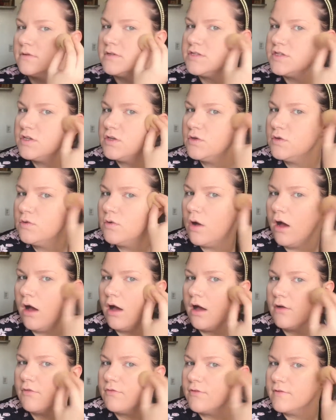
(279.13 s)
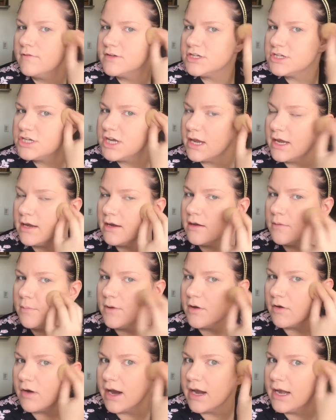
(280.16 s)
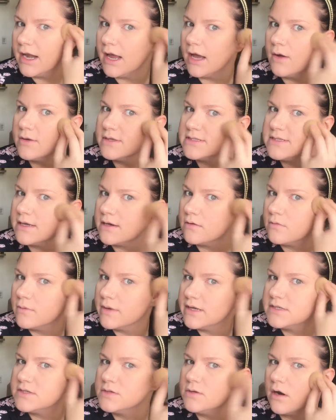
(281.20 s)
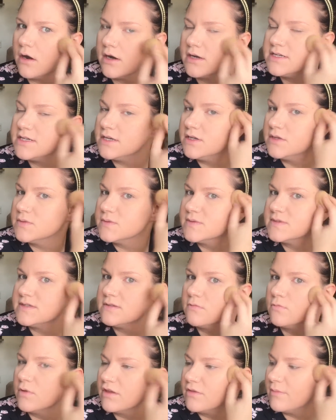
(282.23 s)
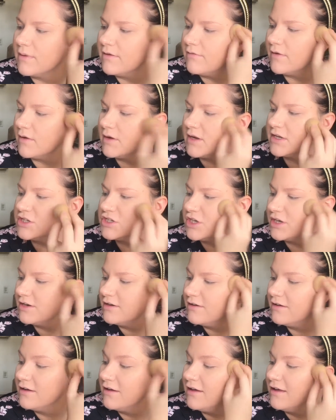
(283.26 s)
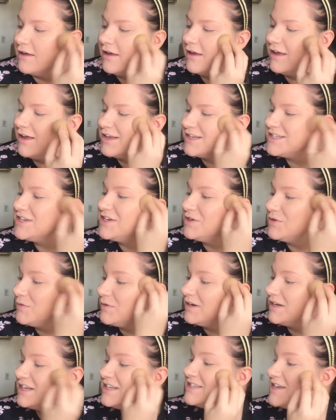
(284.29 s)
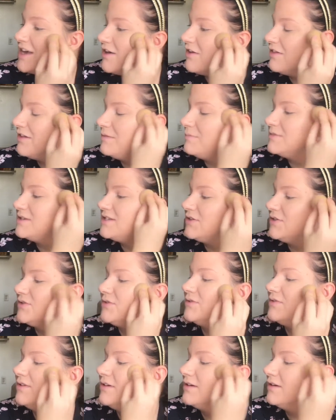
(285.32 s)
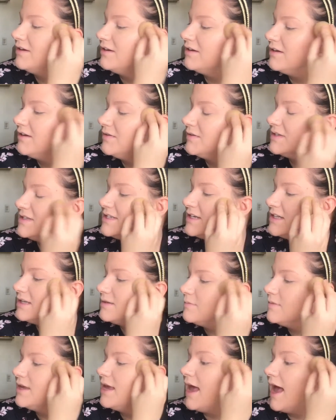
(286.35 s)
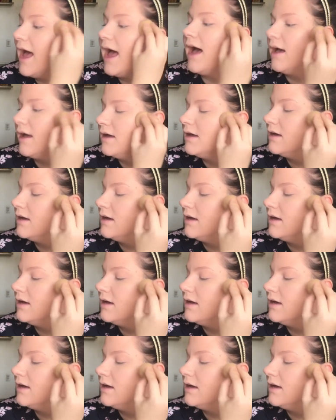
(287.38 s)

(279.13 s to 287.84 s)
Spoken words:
too off of a shade, but right now it's like way too dark to use with my foundation. Do you want to tell them to? Let me tell them yeah.